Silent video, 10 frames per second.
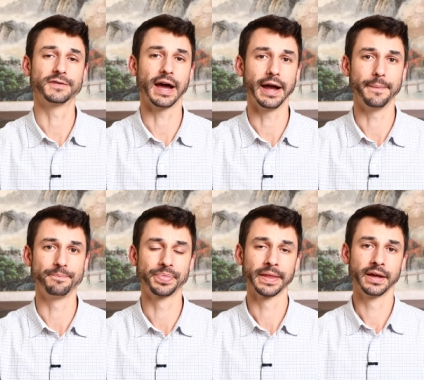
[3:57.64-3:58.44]
of
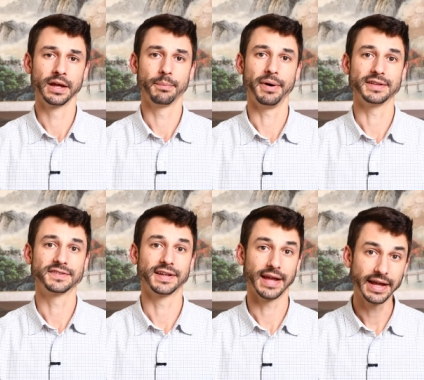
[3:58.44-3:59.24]
time. But
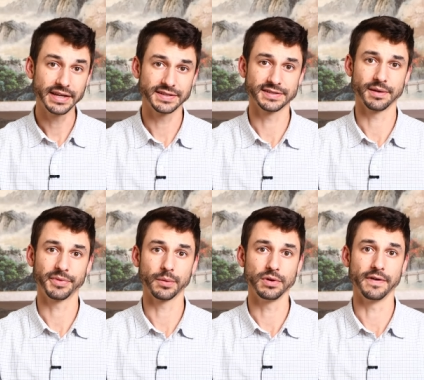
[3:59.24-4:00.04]
tinnitus is something we